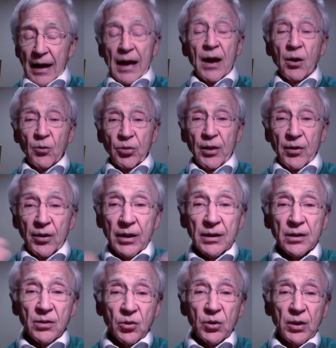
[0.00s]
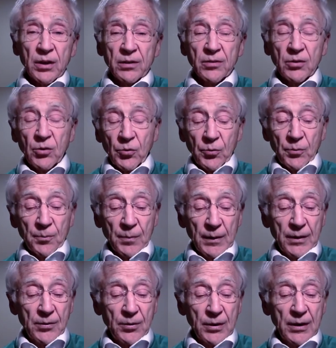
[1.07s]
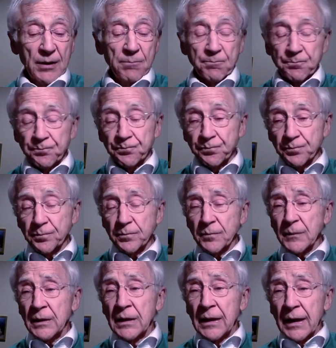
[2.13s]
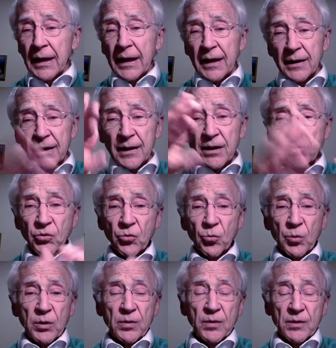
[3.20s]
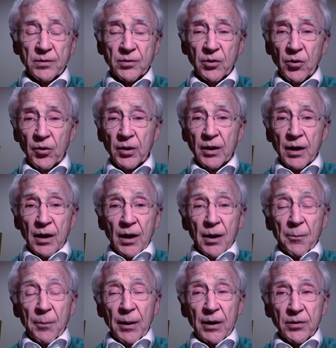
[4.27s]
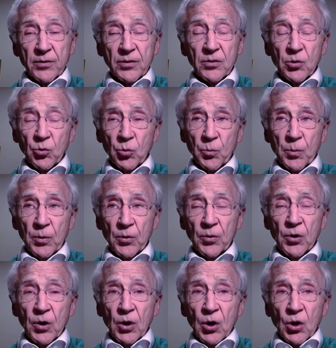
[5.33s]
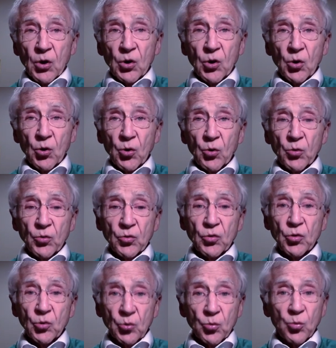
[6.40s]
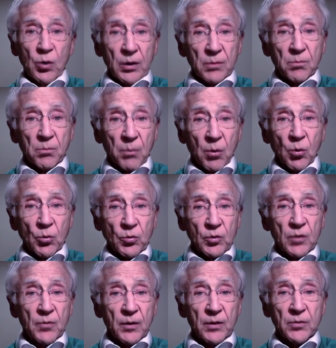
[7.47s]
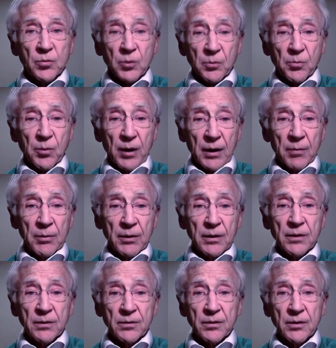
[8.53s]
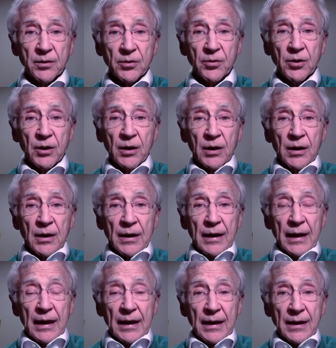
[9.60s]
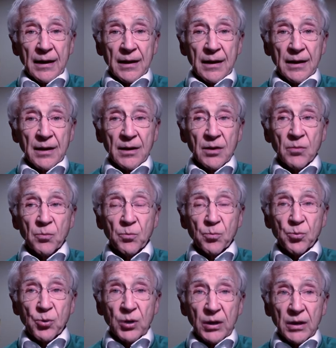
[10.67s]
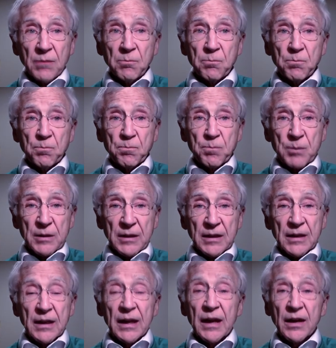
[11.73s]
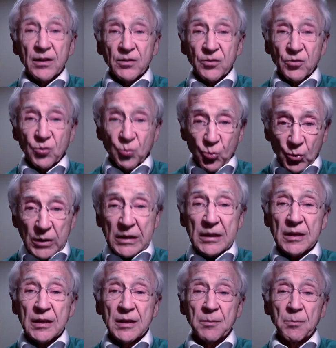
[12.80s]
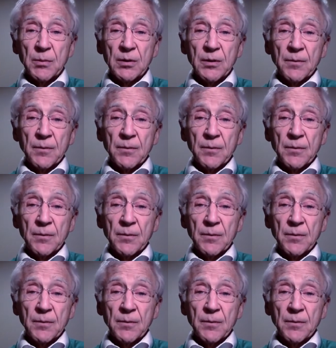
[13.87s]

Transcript: out there, including his own. Okay? And as you're reading the story, Parson Hooper goes to what most of us would probably consider a pretty big extreme